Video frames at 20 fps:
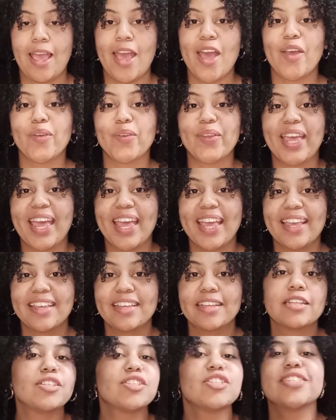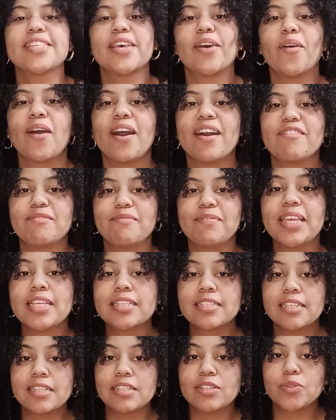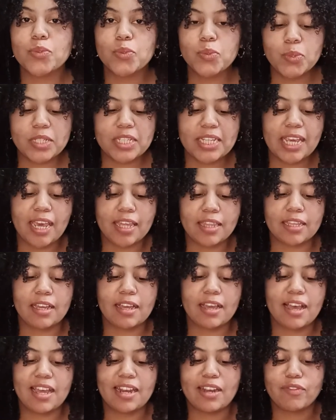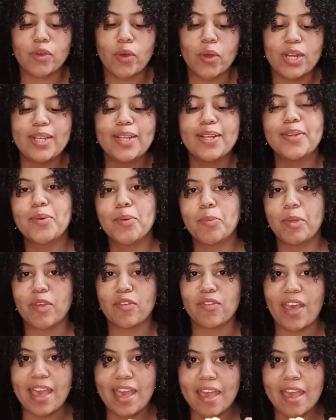Okay, so I've mixed this all together and I've got a little bit of